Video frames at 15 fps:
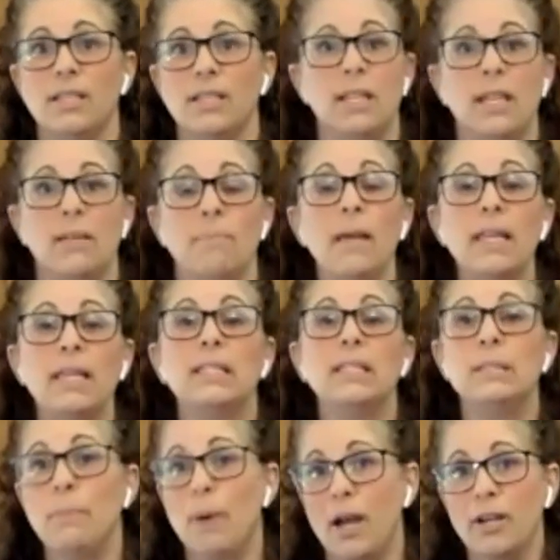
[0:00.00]
it might
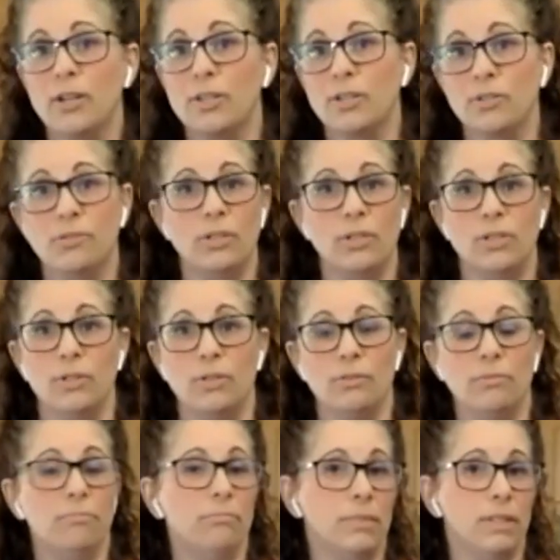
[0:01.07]
inspire you to
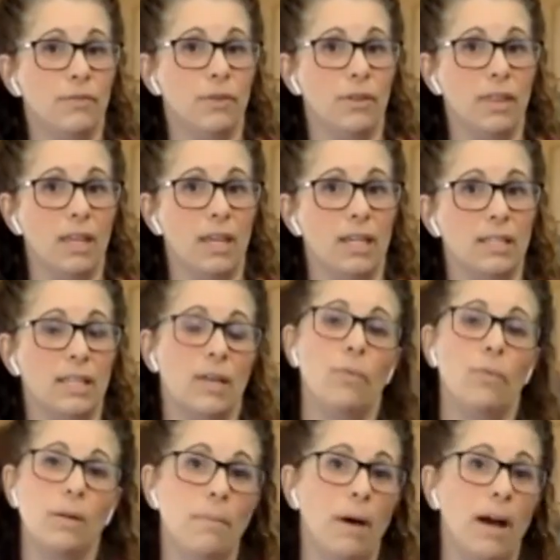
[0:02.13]
do different things. Like
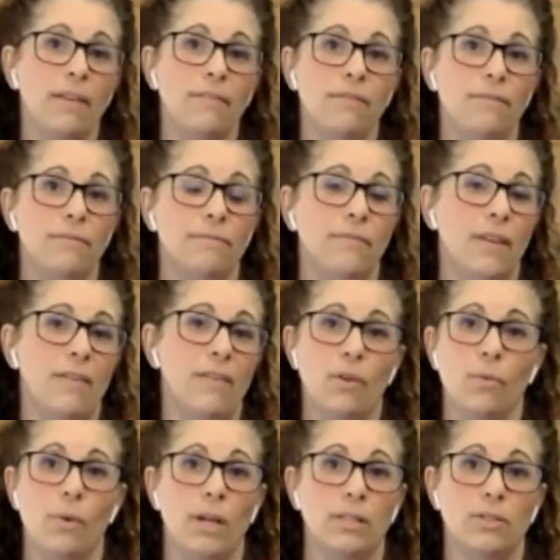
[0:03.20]
one of my
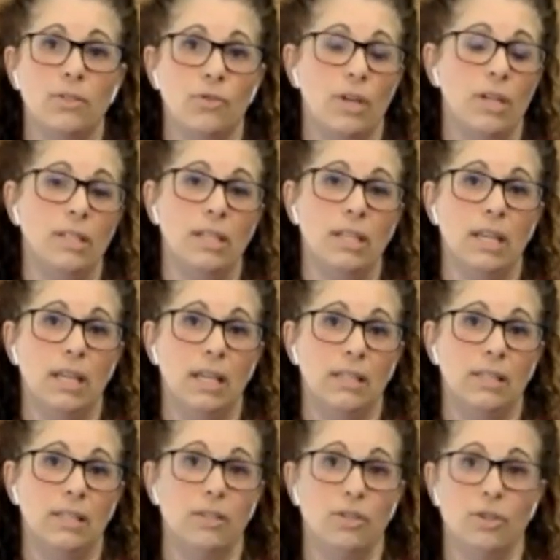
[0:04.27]
favorite ones, Tracie,
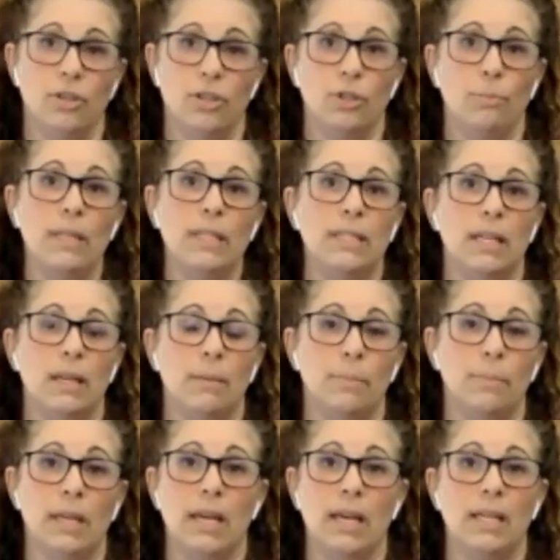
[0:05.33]
is the Turkish pizza,
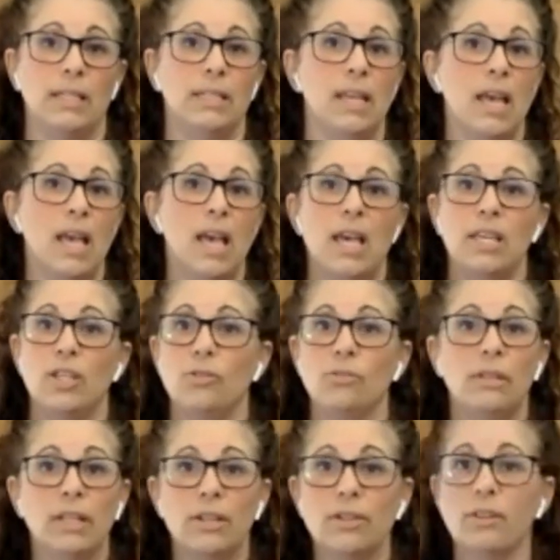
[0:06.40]
because
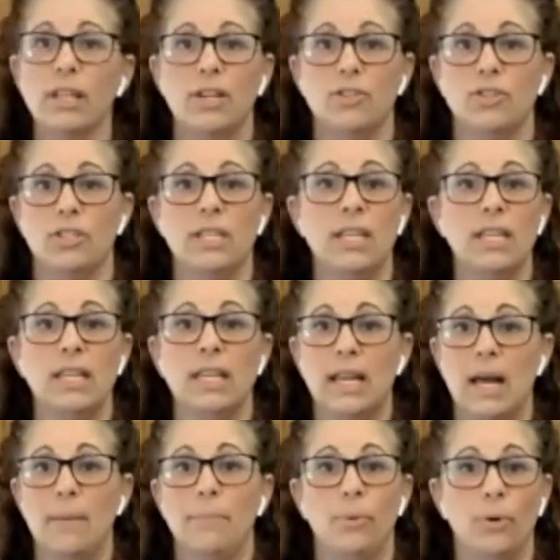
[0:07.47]
you literally are just heating
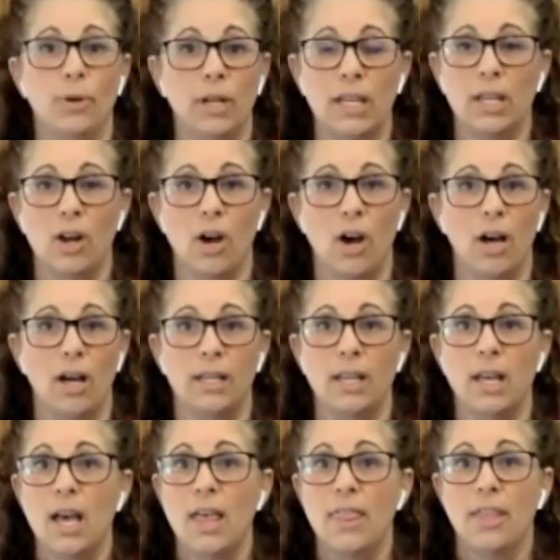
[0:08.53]
it up, putting it on
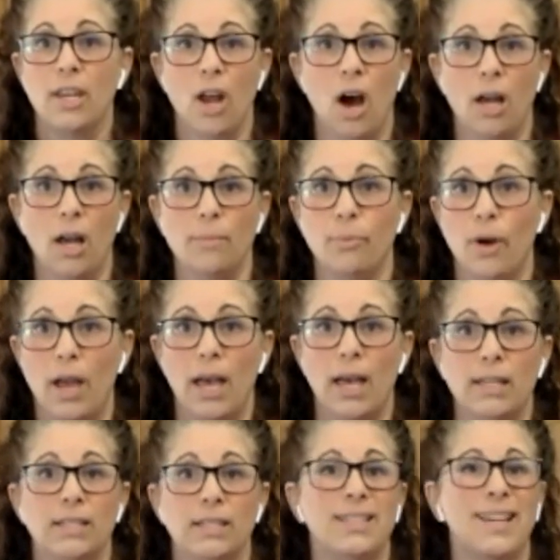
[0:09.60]
the naan
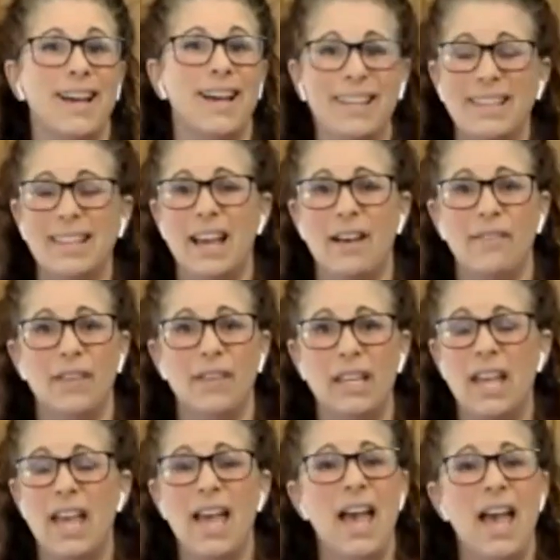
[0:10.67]
bread, tuck it in the
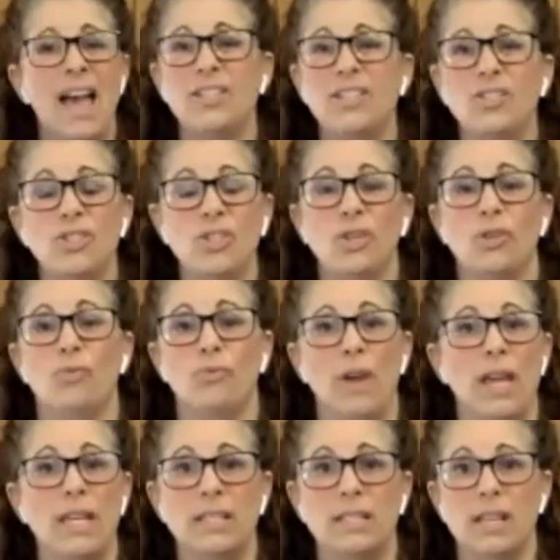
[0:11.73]
oven, and it's just a
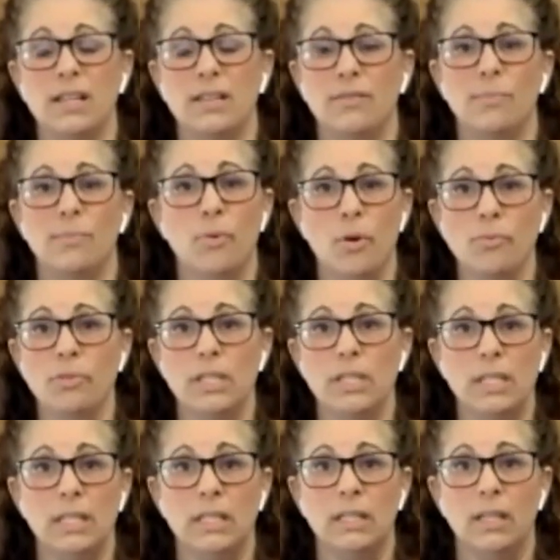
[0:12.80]
great kind of
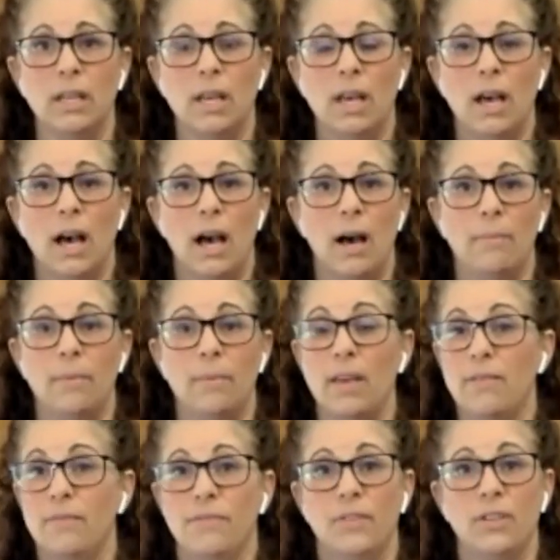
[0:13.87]
protein.
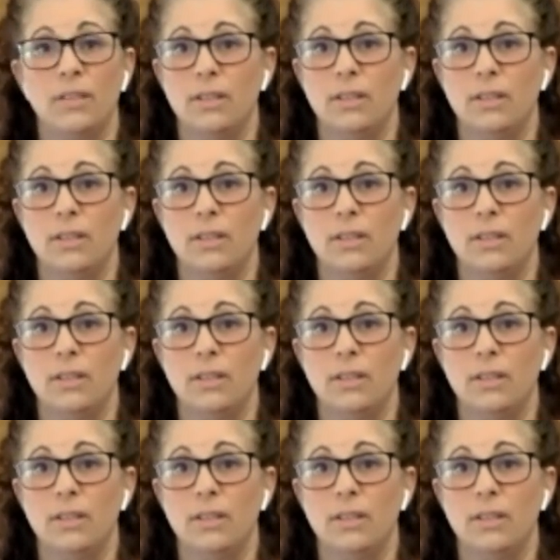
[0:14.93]
If